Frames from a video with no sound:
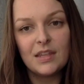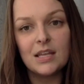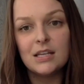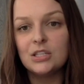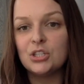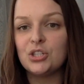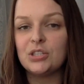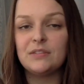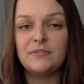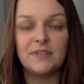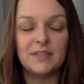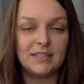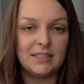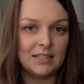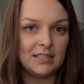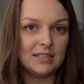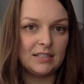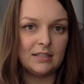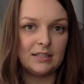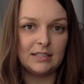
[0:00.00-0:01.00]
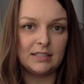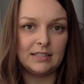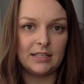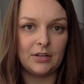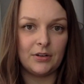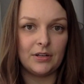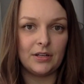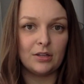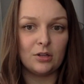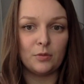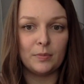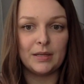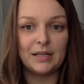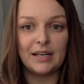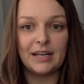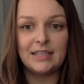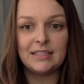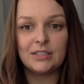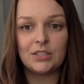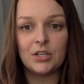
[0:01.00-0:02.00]
It just fits into this area a little bit
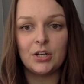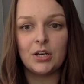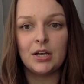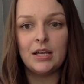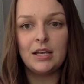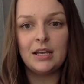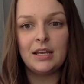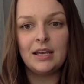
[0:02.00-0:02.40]
nicer.